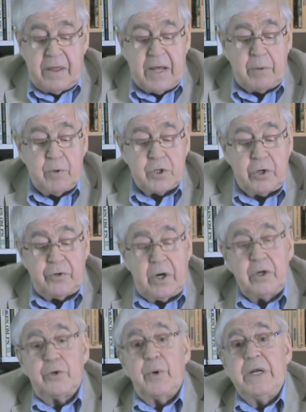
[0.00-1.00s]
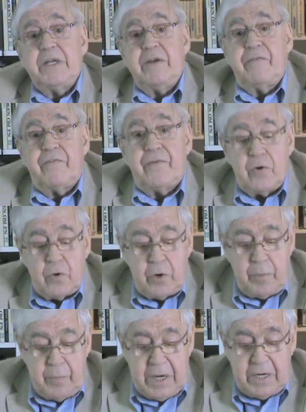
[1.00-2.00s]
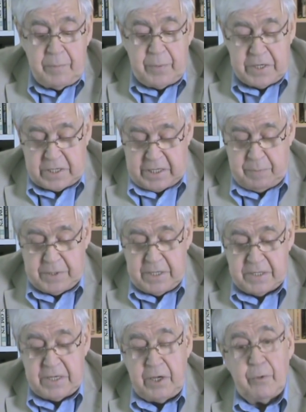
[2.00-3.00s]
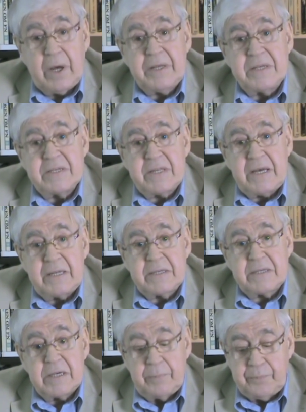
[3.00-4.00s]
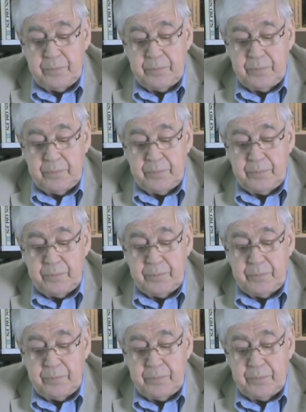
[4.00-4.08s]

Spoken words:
there was around 24 million prescriptions in the United States.